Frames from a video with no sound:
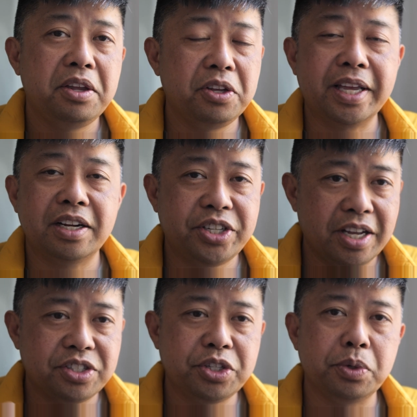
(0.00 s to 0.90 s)
You'll get a
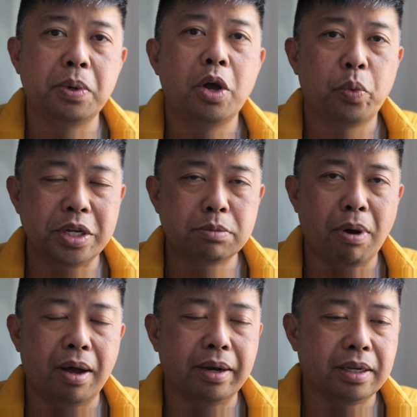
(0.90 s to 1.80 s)
chance to
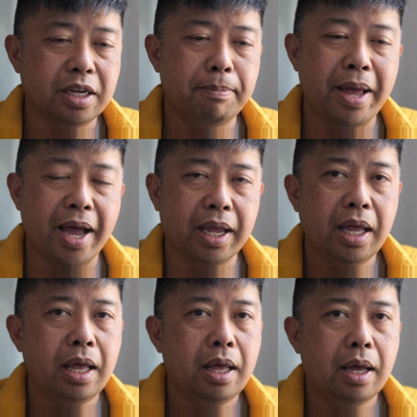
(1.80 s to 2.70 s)
respawn and come back
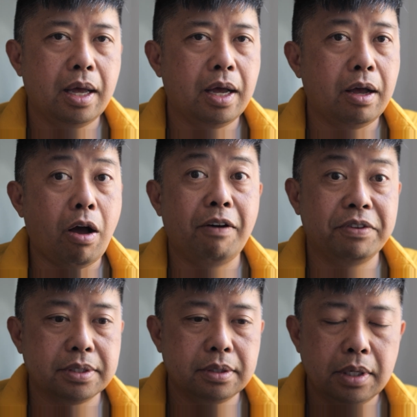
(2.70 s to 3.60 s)

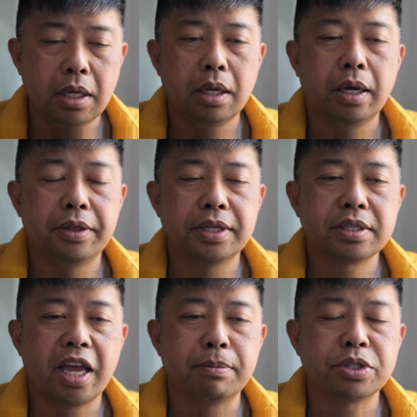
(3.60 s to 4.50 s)
often in
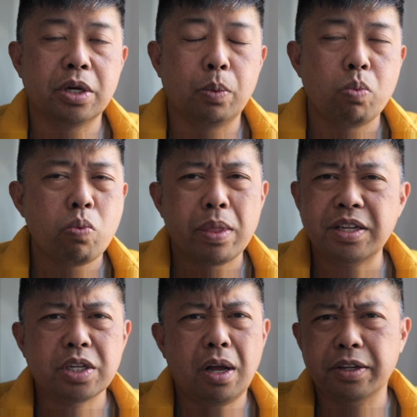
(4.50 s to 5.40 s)
this game. So
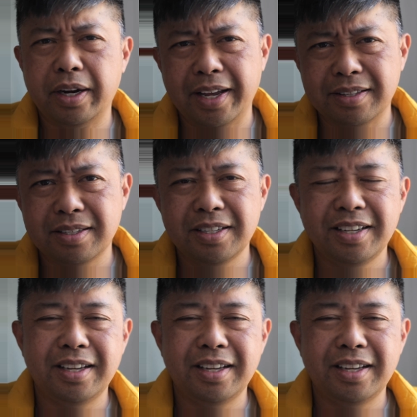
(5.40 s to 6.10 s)
just call your hits.